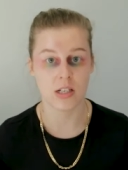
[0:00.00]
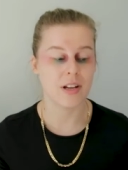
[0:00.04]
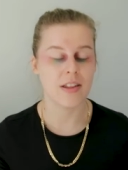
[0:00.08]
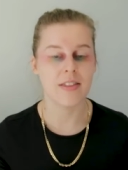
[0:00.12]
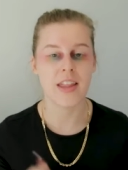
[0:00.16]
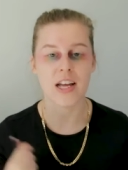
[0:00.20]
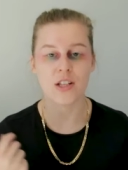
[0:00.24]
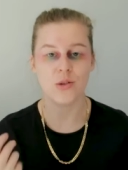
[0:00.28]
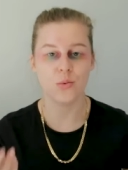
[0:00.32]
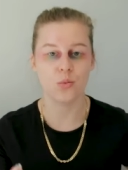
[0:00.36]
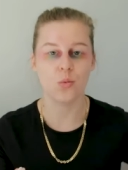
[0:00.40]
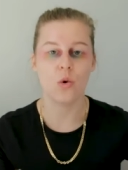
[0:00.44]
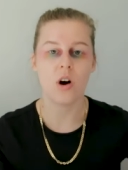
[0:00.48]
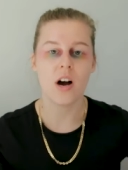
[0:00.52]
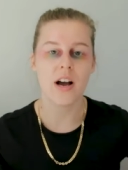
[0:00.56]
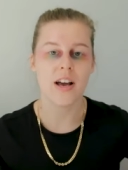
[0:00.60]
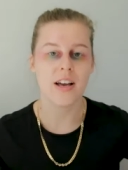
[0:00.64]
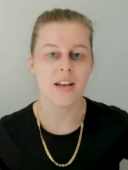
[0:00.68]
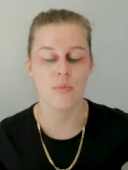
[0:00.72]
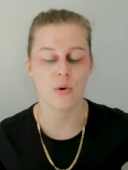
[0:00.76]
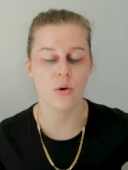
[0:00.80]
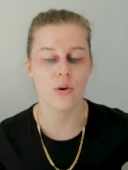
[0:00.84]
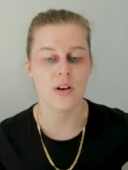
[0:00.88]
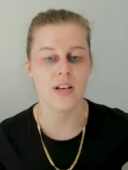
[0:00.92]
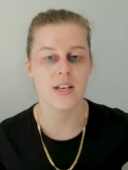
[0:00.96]
And that's why
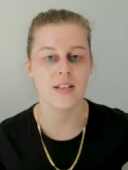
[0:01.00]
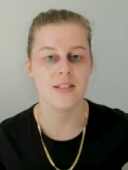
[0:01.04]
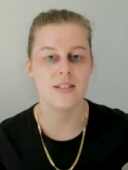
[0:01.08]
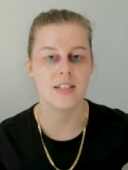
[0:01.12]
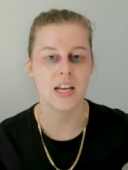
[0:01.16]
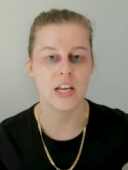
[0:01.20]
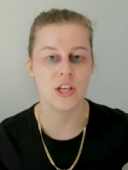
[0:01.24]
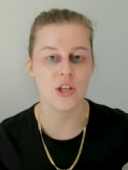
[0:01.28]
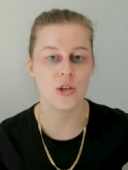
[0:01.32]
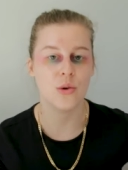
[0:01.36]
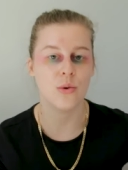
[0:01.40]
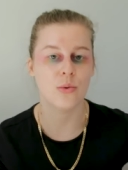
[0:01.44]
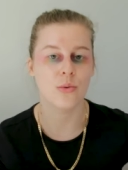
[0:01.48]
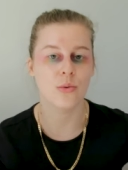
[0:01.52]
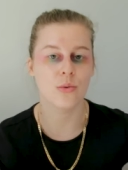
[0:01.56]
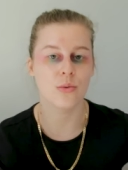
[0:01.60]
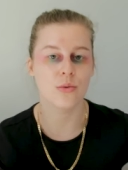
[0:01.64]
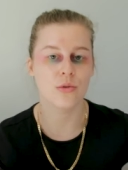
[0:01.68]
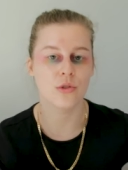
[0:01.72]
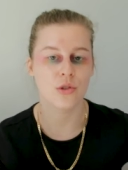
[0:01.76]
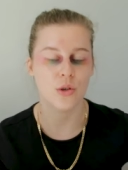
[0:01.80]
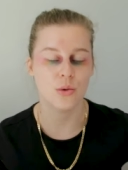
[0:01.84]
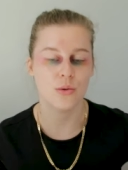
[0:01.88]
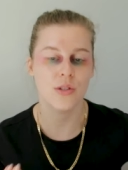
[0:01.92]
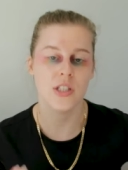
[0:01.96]
employers take you
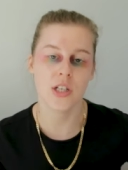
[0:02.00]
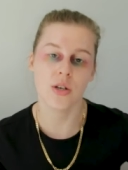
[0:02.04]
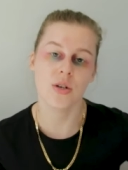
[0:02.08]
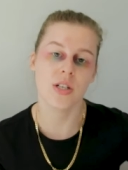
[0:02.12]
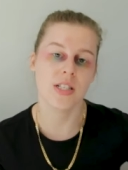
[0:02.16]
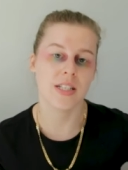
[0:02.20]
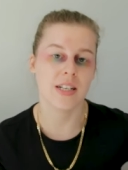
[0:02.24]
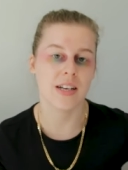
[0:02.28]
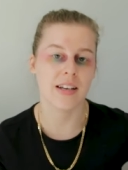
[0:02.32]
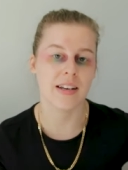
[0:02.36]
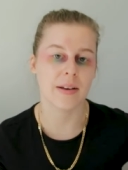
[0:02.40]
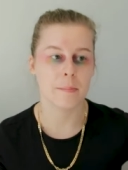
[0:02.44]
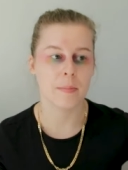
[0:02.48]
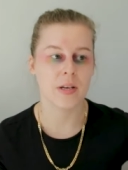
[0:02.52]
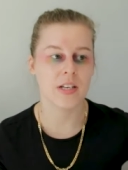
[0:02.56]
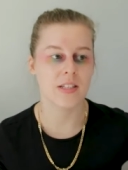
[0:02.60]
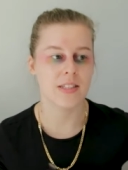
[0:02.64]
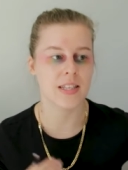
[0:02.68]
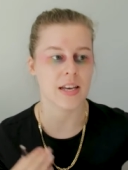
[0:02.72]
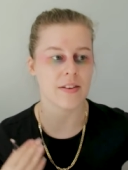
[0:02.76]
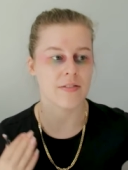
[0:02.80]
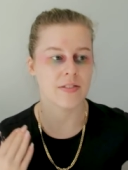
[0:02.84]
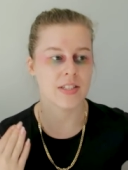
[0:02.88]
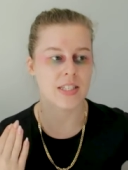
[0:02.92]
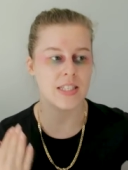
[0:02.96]
so seriously because
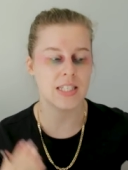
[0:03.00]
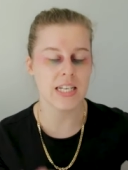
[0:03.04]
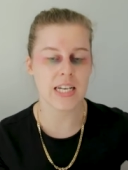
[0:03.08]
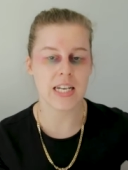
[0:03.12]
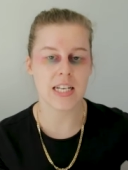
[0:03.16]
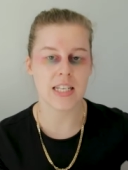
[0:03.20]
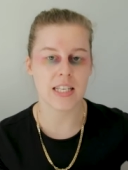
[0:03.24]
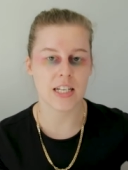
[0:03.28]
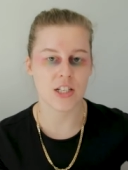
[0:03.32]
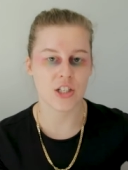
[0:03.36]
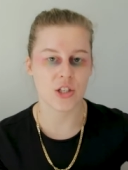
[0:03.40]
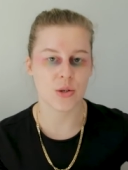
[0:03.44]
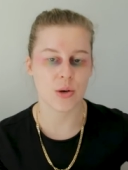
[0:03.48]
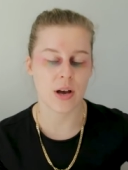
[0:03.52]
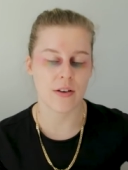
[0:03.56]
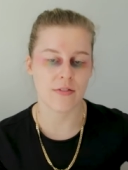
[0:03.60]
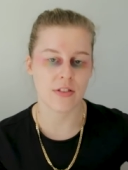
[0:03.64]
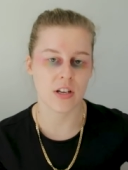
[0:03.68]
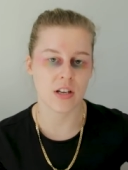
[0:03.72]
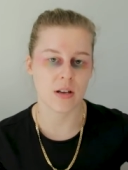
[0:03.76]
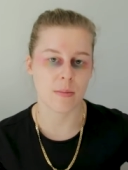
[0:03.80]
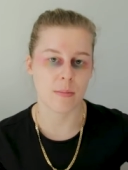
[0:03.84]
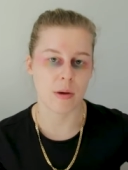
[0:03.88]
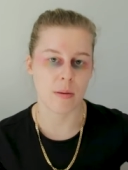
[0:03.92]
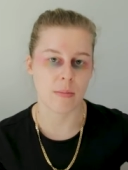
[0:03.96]
they've seen that you have the
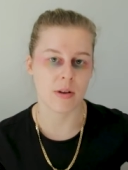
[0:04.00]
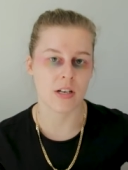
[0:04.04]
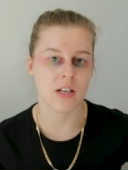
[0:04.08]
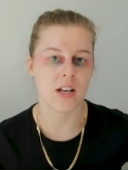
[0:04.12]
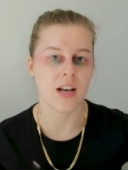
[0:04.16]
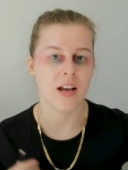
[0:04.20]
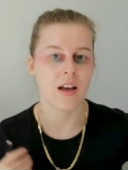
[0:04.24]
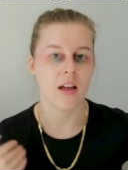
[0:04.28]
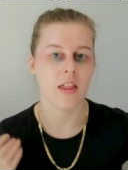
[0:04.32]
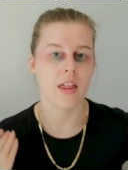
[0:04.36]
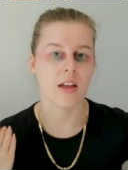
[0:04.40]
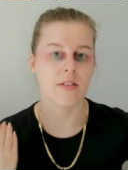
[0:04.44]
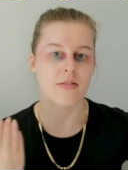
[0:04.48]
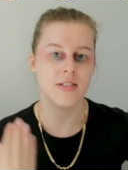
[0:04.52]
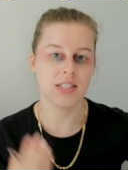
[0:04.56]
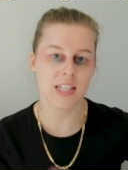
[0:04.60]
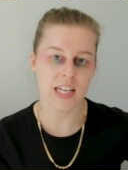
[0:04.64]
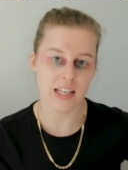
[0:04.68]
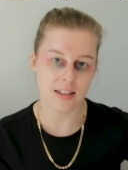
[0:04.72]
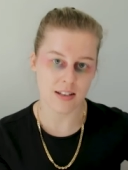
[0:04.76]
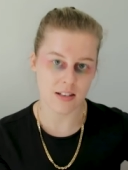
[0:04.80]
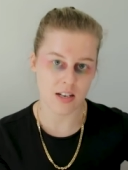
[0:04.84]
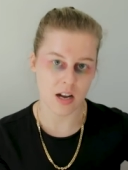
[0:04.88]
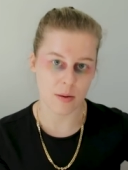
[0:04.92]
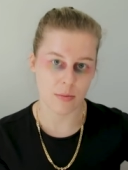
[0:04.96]
commitment, they've seen
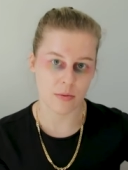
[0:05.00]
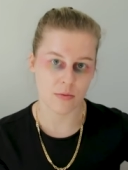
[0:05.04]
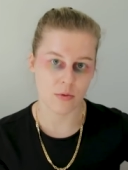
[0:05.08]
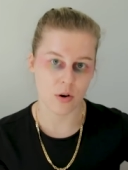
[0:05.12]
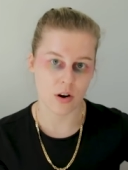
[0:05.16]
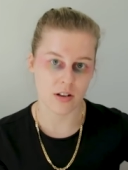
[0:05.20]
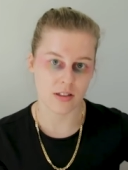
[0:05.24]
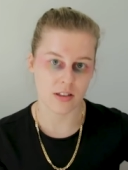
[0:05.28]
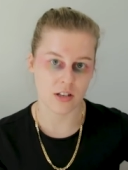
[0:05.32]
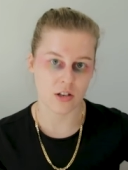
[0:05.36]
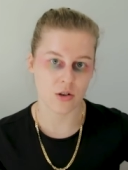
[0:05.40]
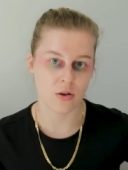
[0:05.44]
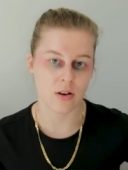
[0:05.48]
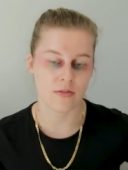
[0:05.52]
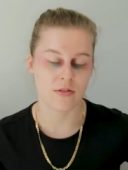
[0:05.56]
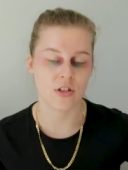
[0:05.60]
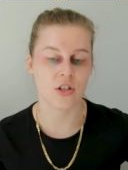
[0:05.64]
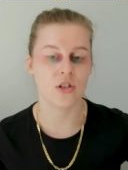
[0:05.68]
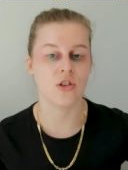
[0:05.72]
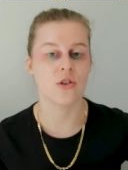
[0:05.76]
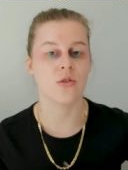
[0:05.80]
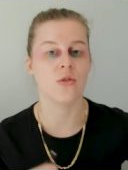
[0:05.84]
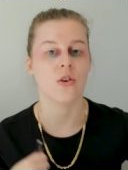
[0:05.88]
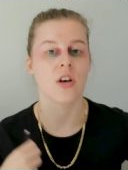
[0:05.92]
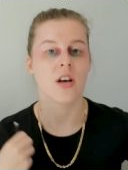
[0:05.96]
the type of work that you have to
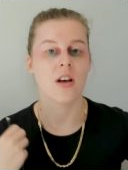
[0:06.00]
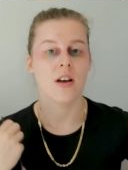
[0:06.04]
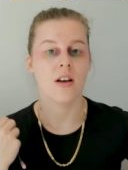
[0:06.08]
do,